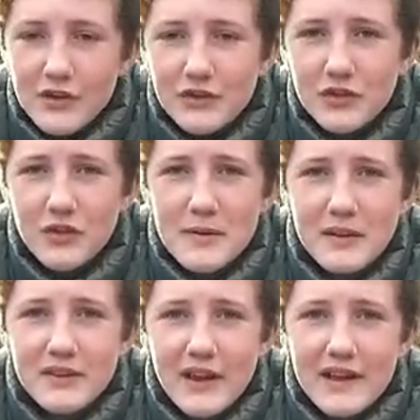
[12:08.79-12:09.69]

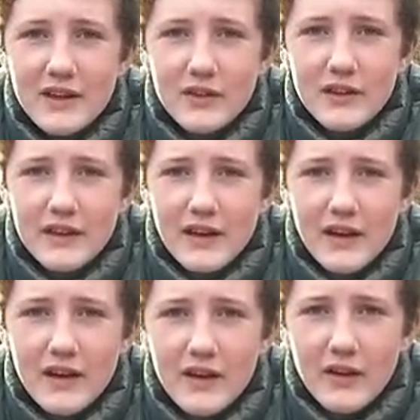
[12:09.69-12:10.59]
screaming take on
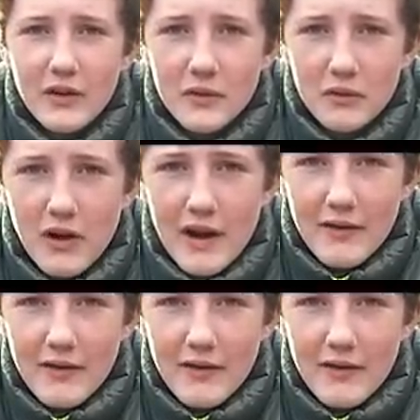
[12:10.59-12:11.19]
the right